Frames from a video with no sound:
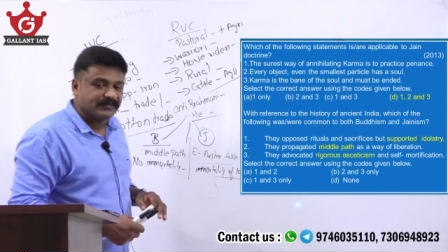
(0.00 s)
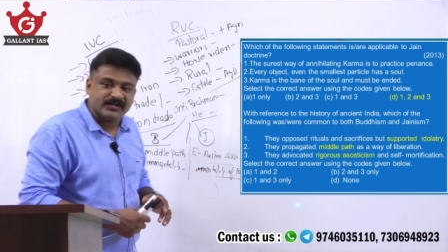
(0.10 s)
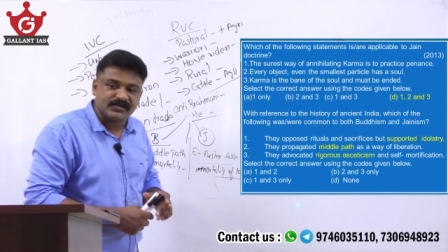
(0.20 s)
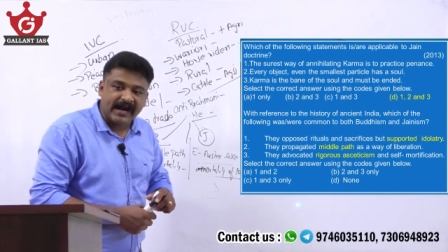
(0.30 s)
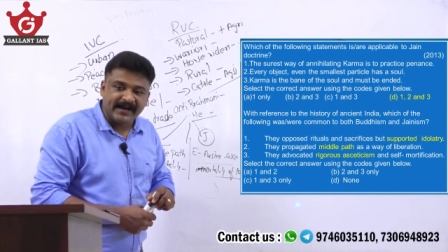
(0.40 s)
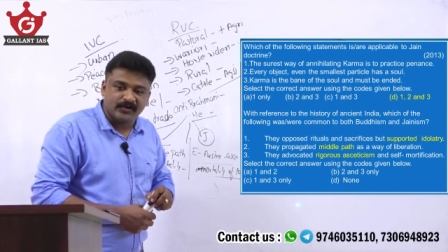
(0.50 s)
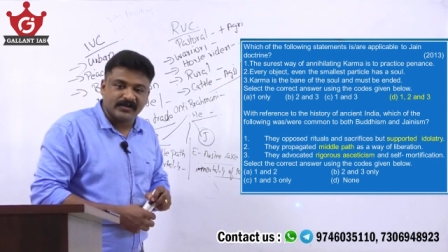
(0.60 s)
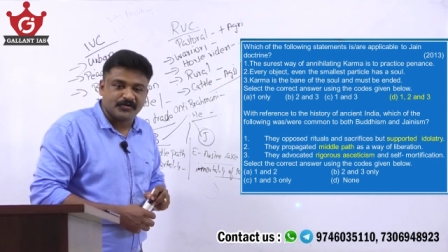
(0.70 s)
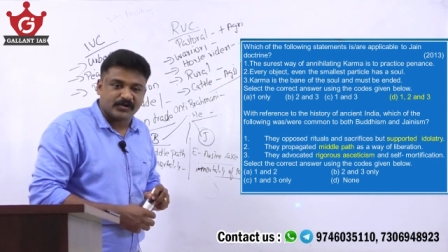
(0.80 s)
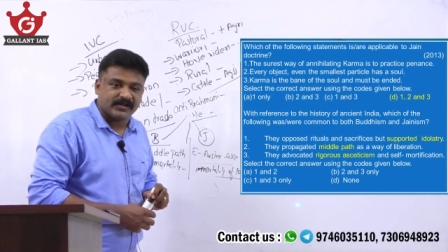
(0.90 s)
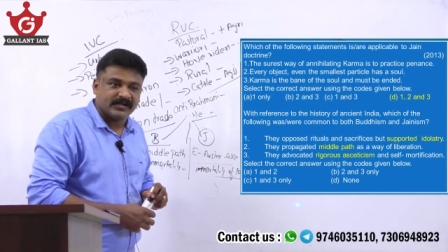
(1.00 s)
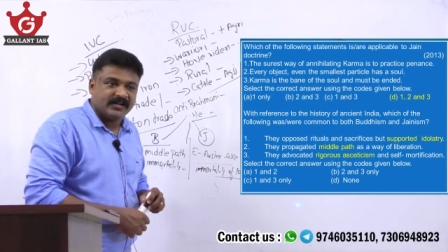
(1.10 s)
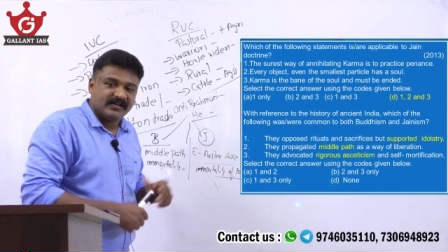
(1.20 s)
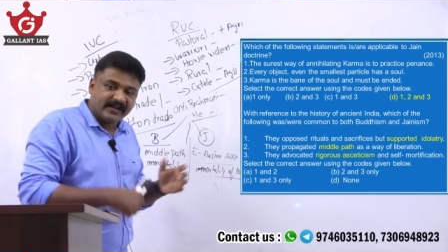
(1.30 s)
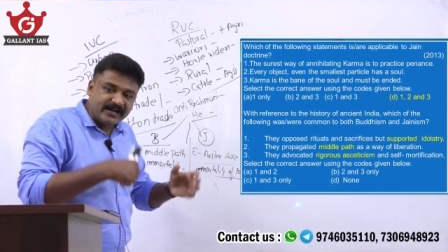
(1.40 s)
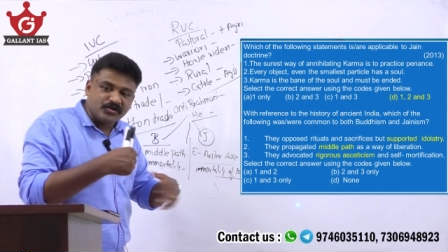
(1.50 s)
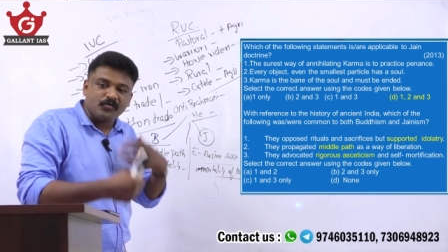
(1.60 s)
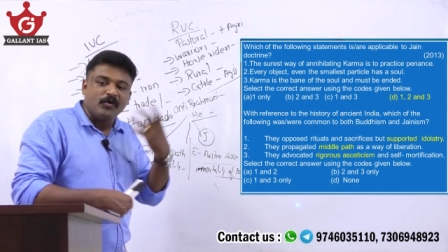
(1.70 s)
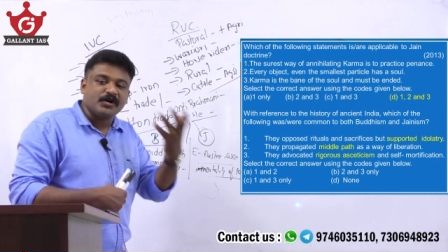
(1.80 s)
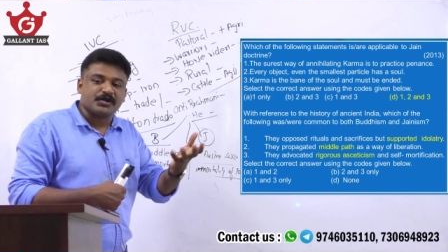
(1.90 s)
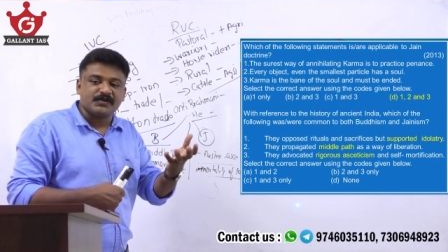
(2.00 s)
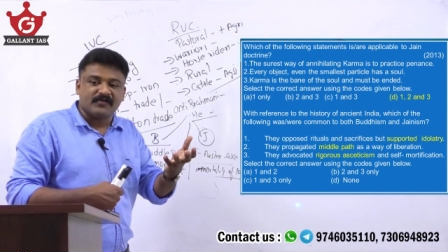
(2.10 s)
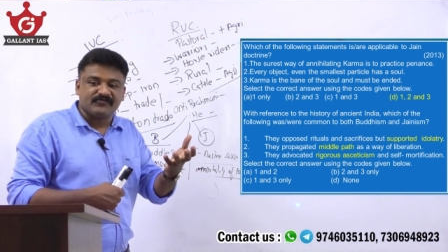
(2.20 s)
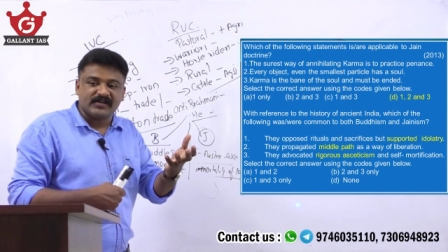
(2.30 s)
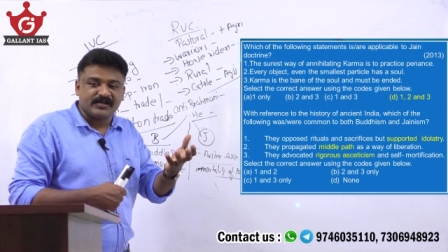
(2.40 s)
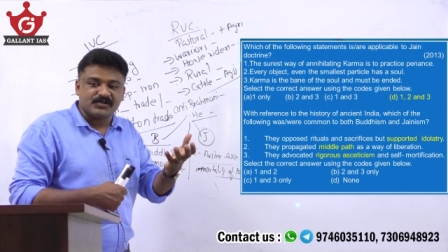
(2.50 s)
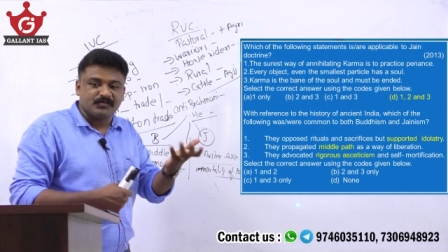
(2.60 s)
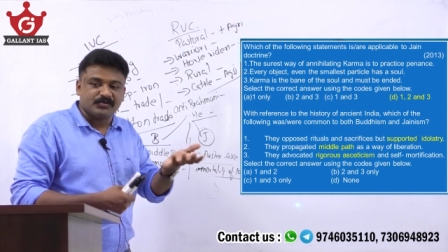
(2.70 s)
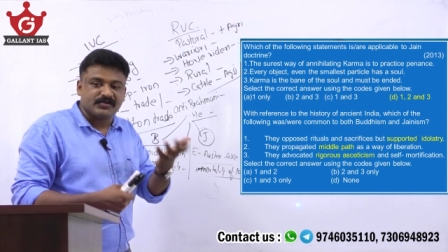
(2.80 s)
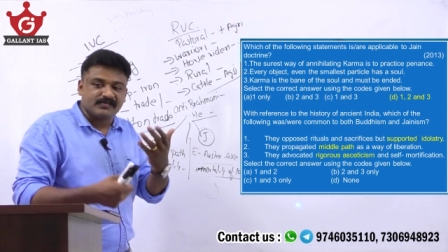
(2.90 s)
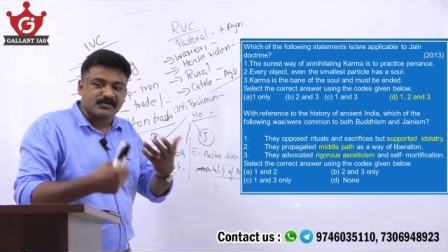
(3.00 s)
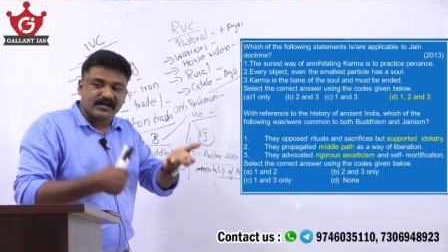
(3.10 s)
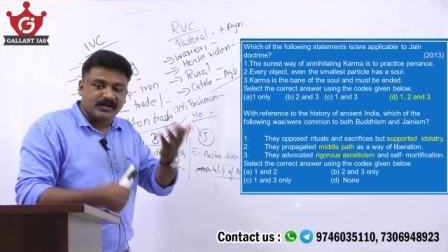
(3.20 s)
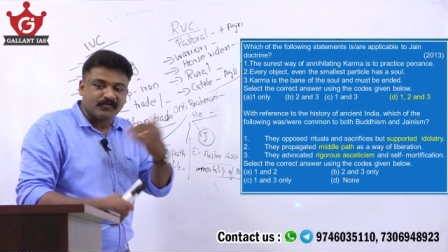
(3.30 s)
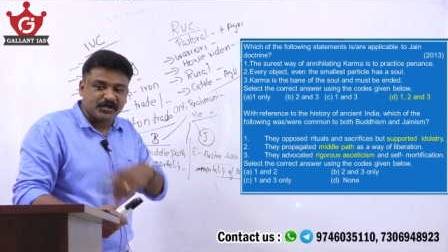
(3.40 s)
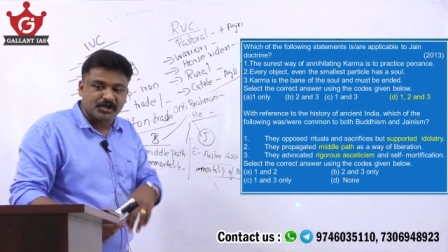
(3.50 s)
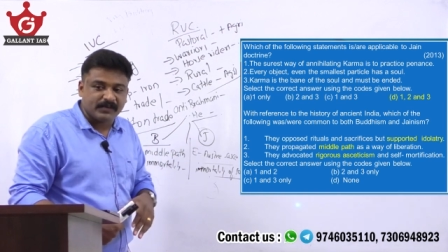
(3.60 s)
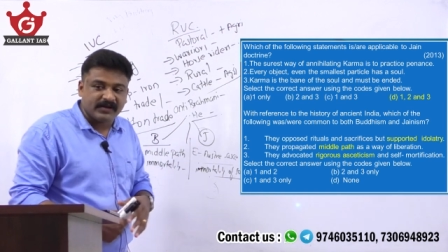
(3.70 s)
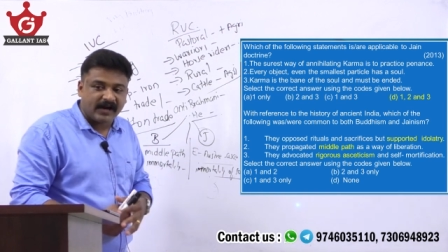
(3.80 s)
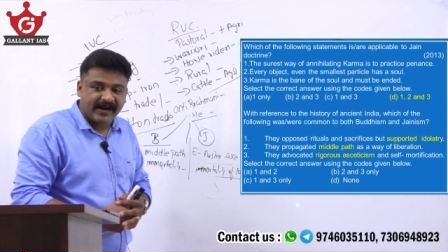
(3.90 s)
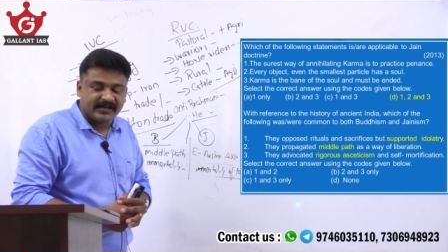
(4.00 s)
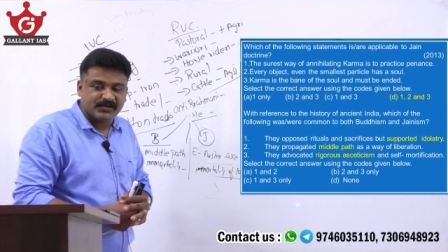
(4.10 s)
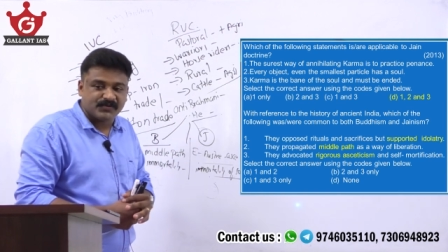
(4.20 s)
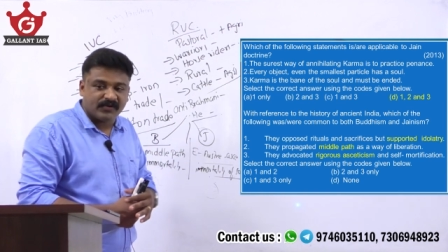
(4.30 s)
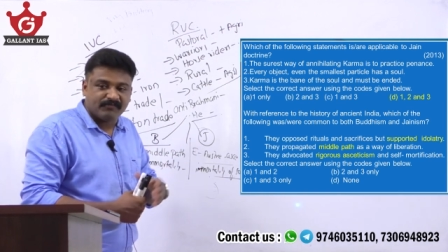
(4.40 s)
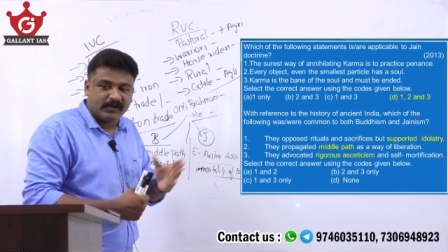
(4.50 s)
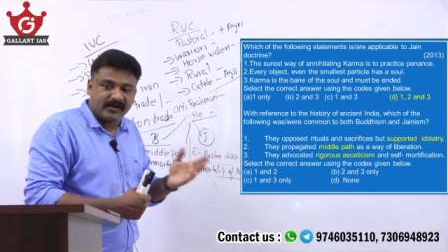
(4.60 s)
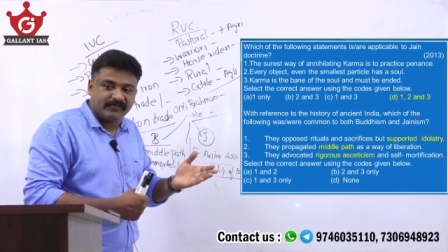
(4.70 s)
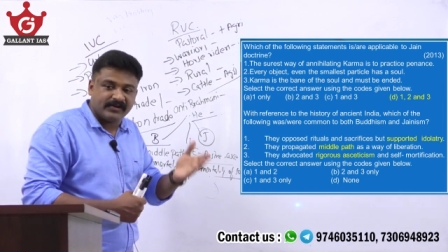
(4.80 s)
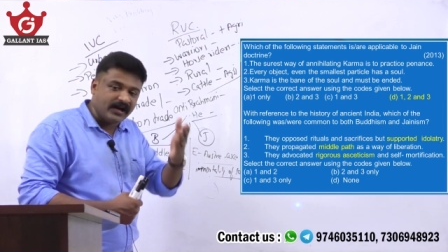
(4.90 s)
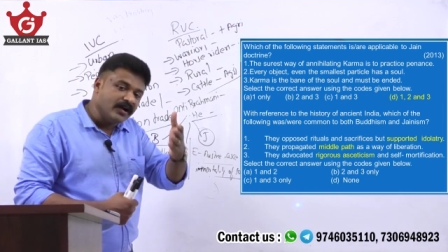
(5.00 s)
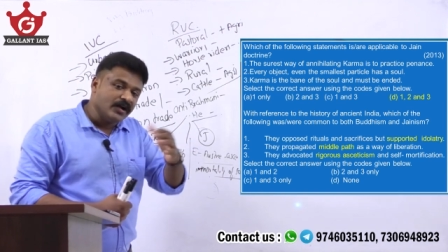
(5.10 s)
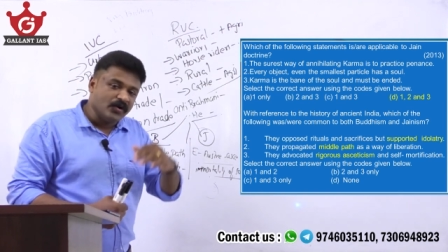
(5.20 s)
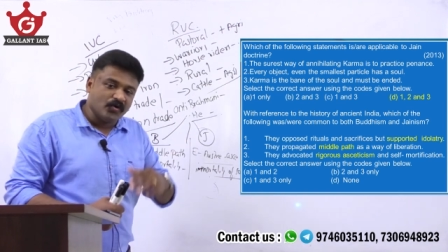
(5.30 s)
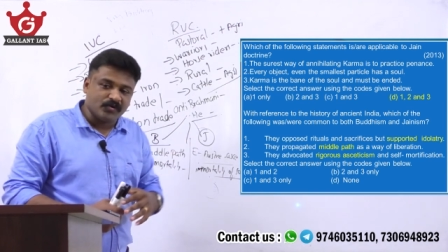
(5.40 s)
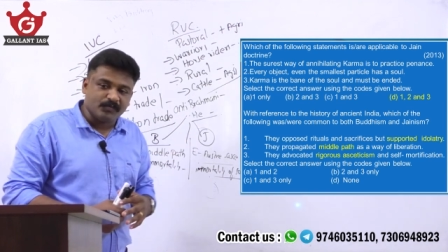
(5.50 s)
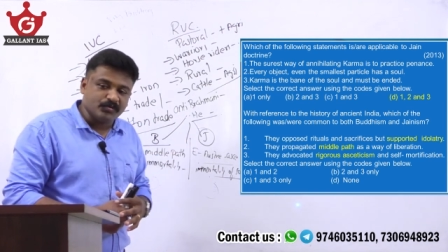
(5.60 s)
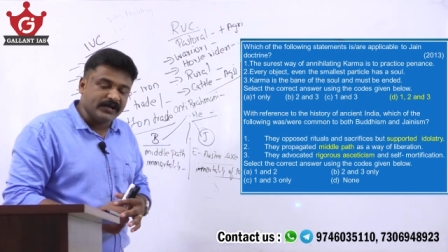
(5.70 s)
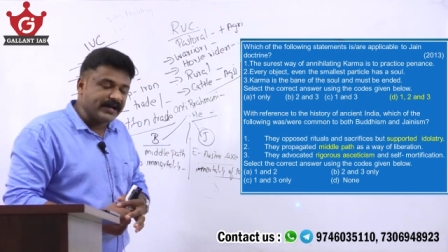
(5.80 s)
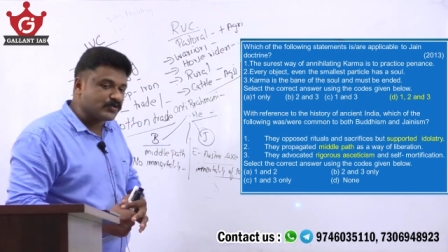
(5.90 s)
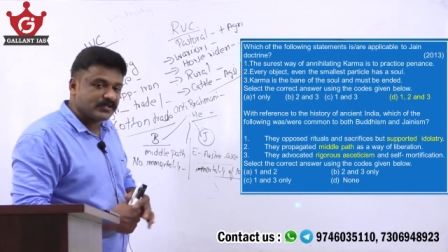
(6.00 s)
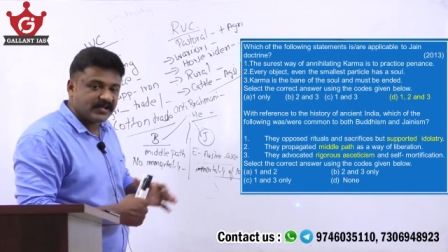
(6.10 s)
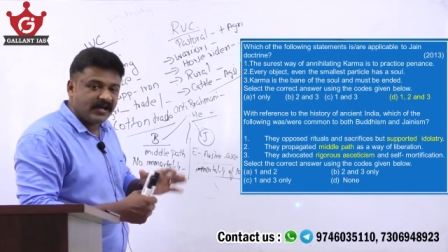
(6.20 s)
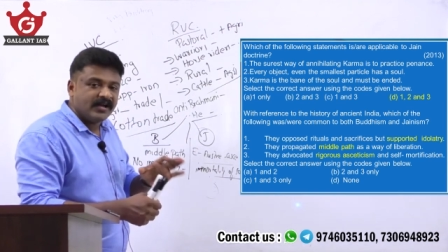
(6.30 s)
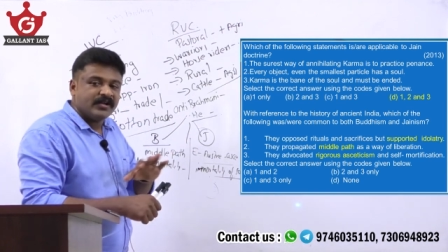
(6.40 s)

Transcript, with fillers: this idolatry later versions of Jainism Buddhism started worshipping idols of Mahavira or Buddha etc.